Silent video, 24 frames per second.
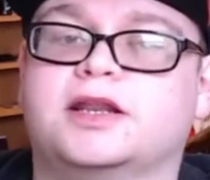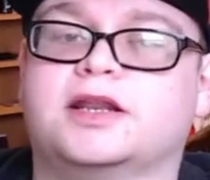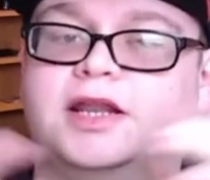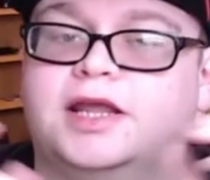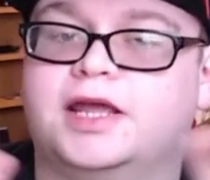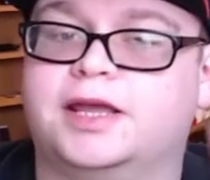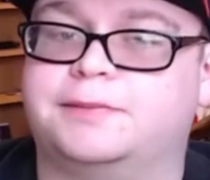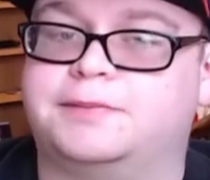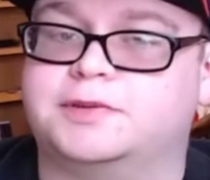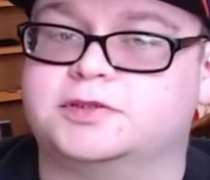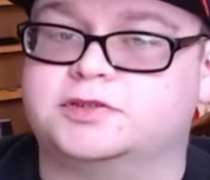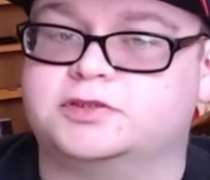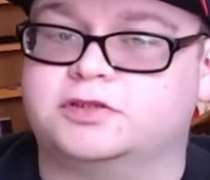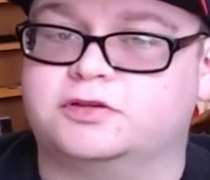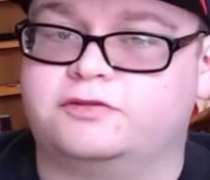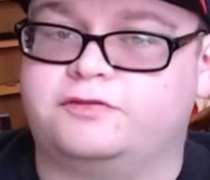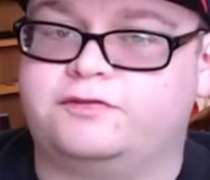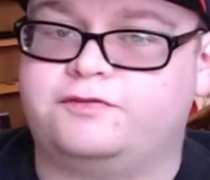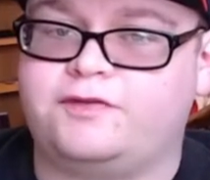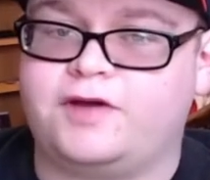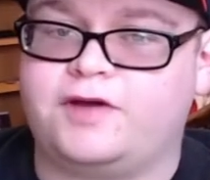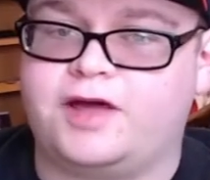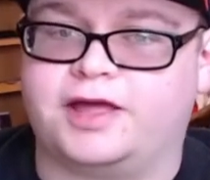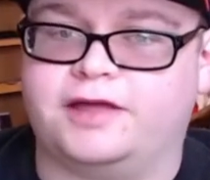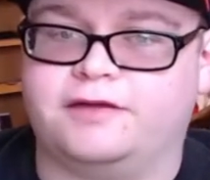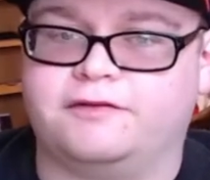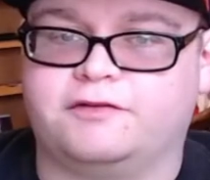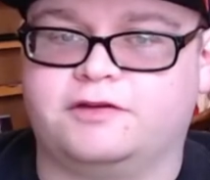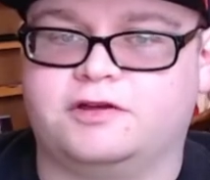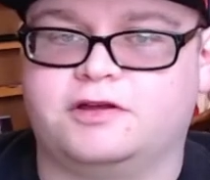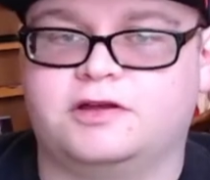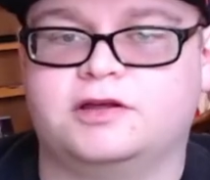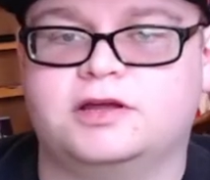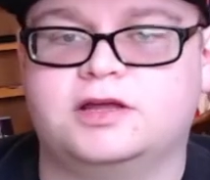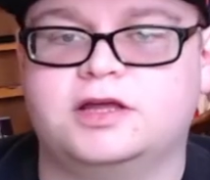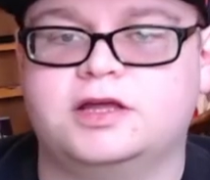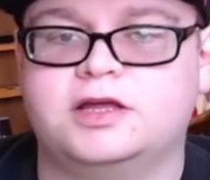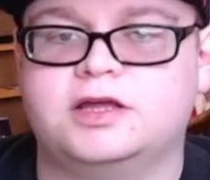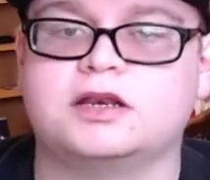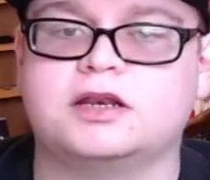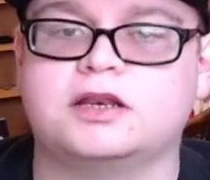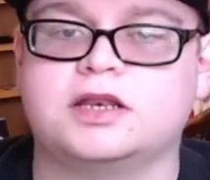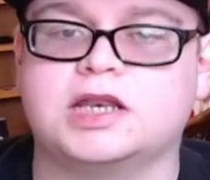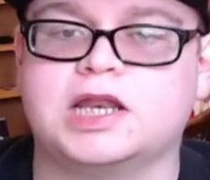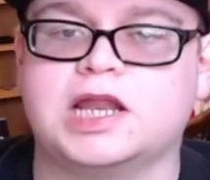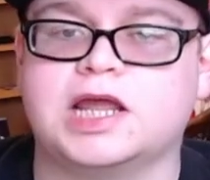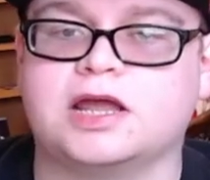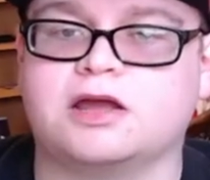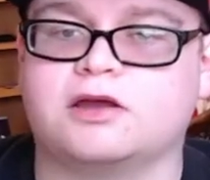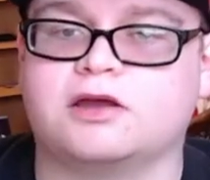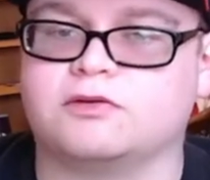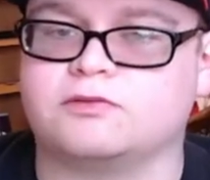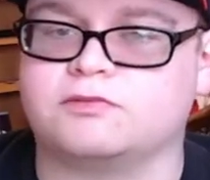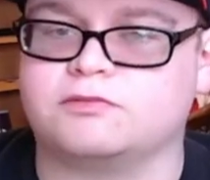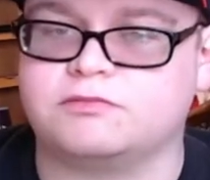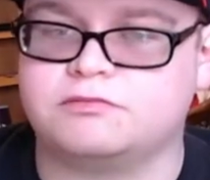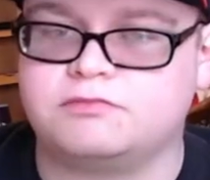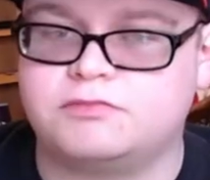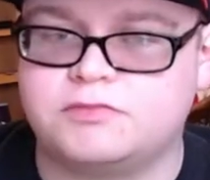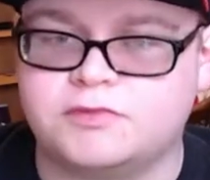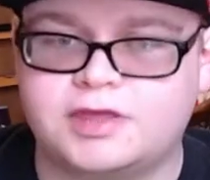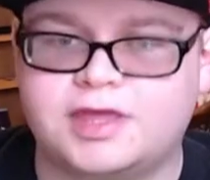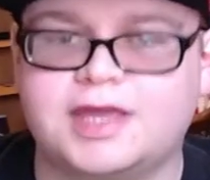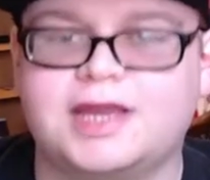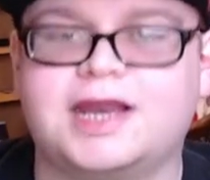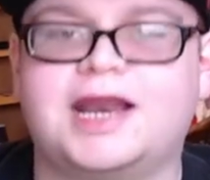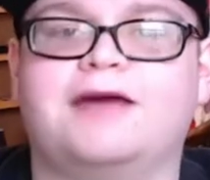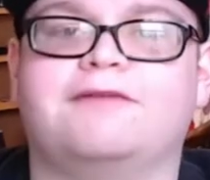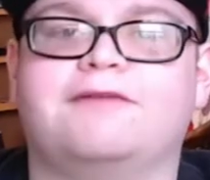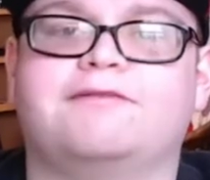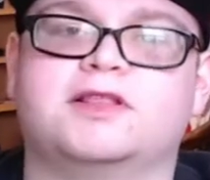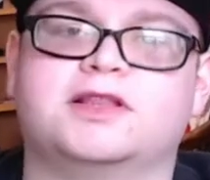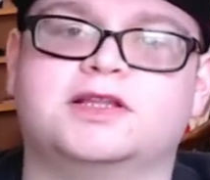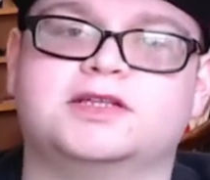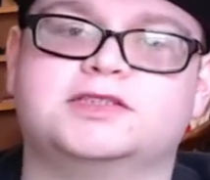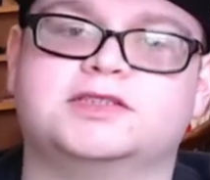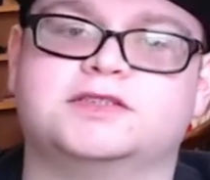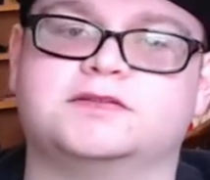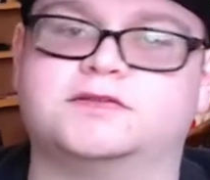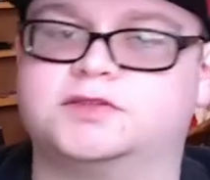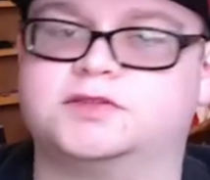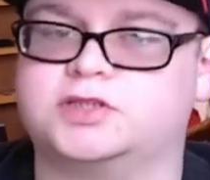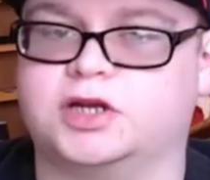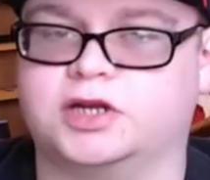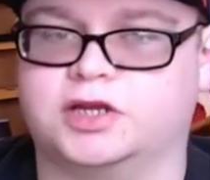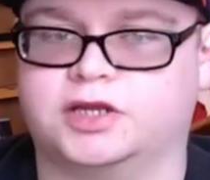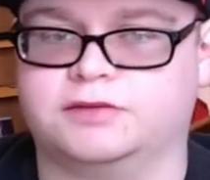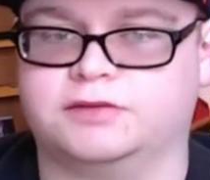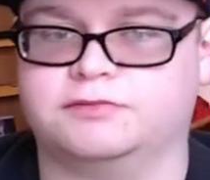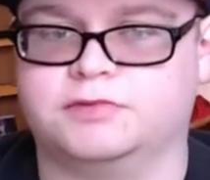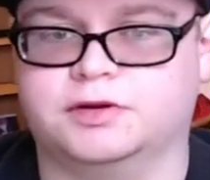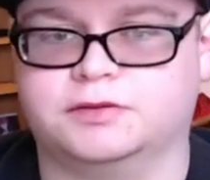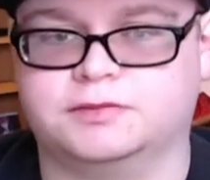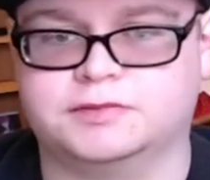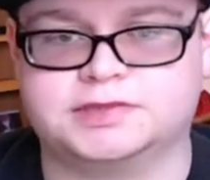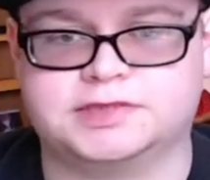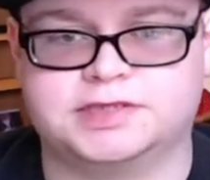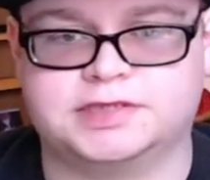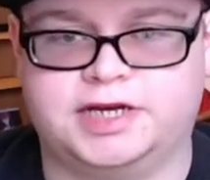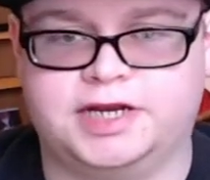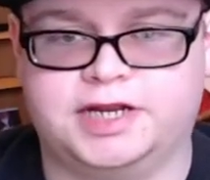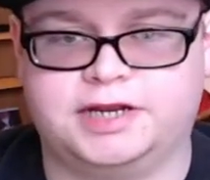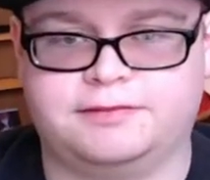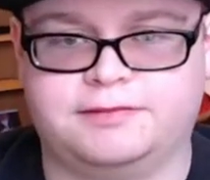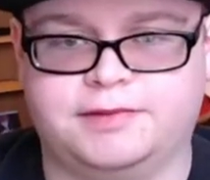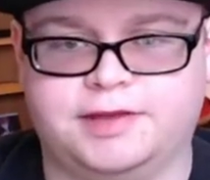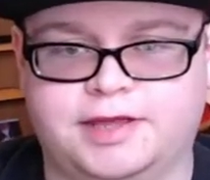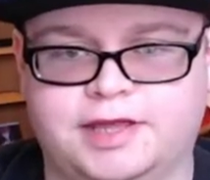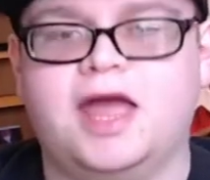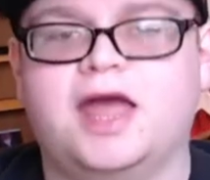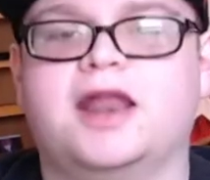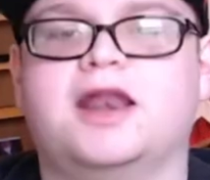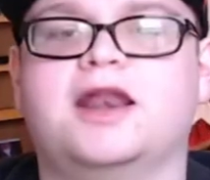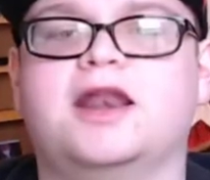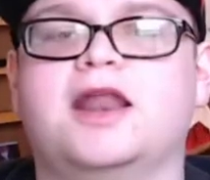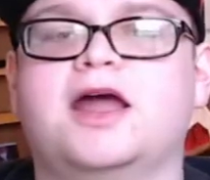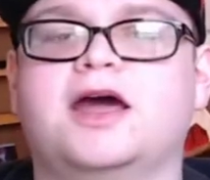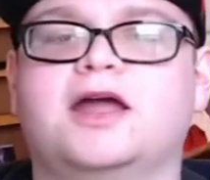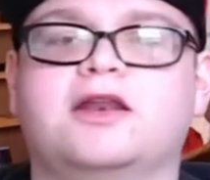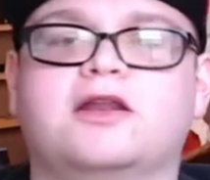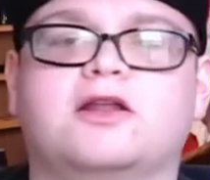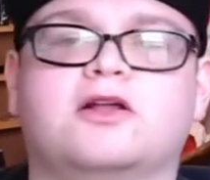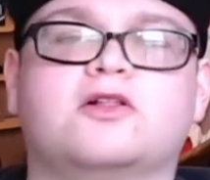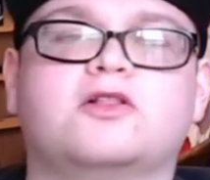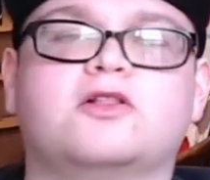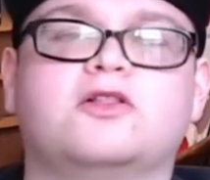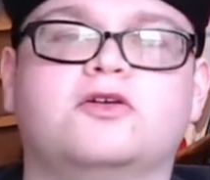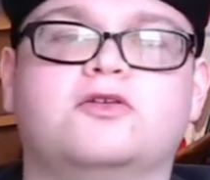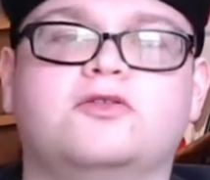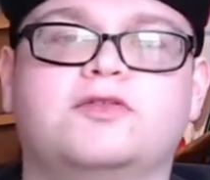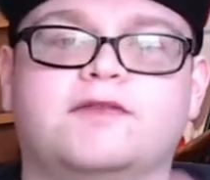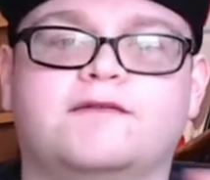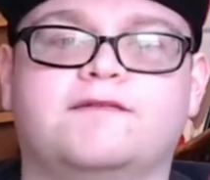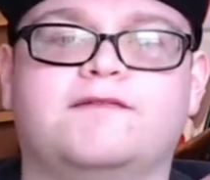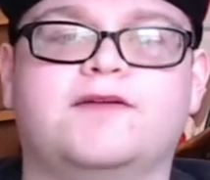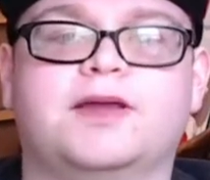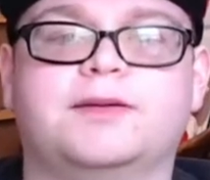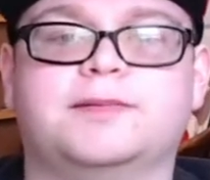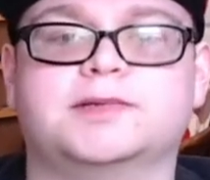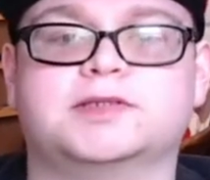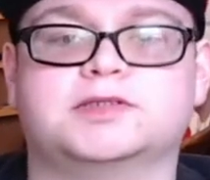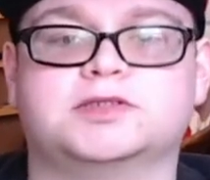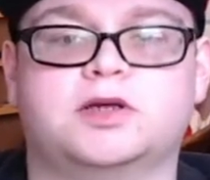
episode 5. Now, you can't have a list of shocking moments in anime and not include the famous